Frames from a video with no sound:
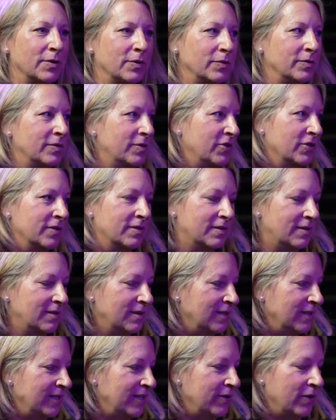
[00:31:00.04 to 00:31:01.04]
who's just,
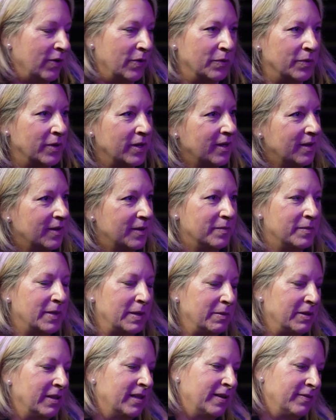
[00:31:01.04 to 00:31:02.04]

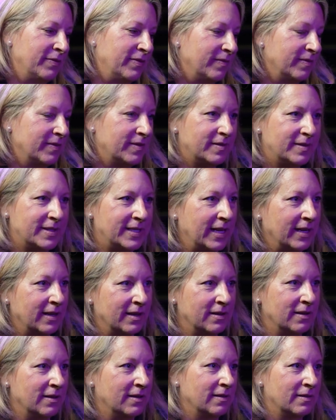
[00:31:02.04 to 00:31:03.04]
maybe they've
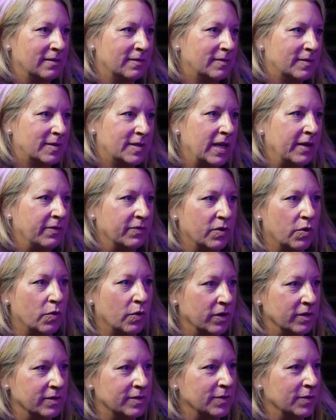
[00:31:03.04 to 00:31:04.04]
taken a SAFe
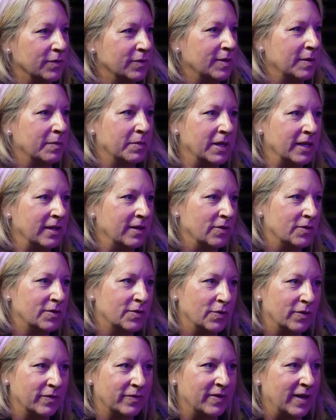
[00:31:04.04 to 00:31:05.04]
course or something, they're
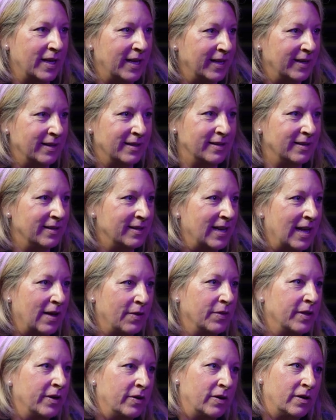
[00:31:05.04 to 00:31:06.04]
certified, and now
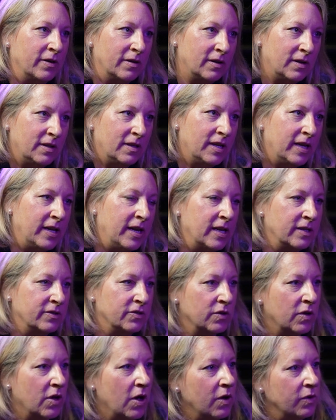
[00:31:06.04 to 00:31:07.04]
they're an
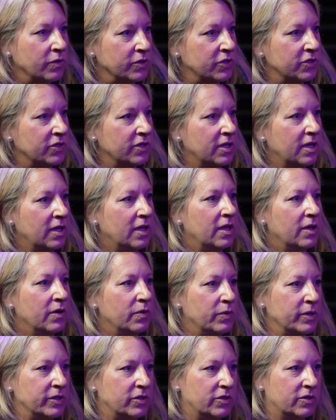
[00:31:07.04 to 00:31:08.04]
Agile coach,
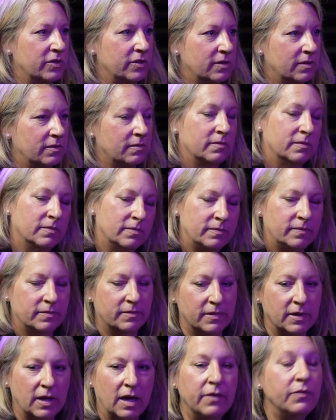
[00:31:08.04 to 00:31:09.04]
which
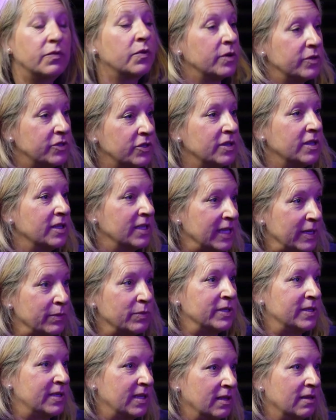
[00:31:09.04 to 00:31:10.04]
unfortunately we
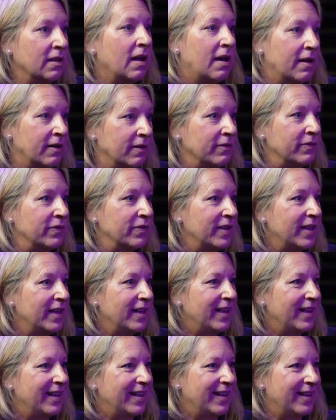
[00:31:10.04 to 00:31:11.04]
see a lot of.
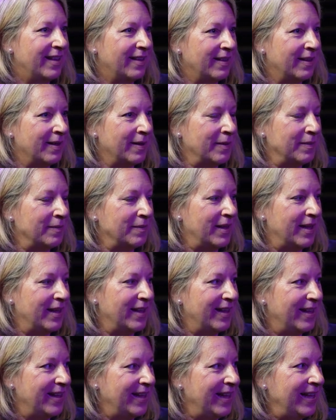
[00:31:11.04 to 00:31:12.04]
And
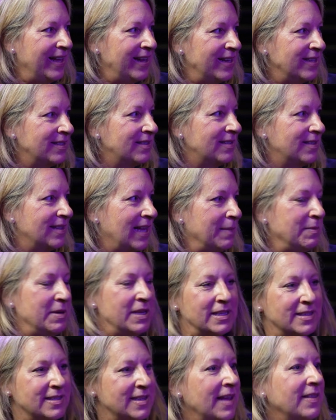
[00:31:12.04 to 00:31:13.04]

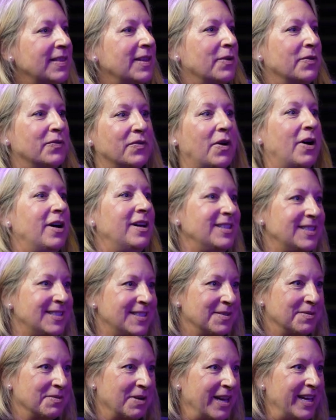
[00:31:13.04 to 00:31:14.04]
it's not their
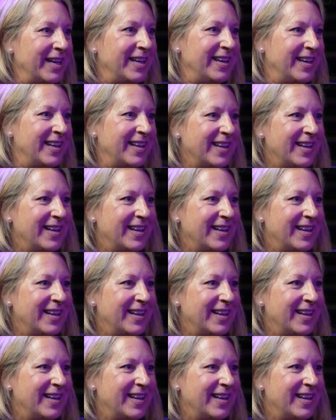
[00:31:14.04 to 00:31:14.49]
fault, right?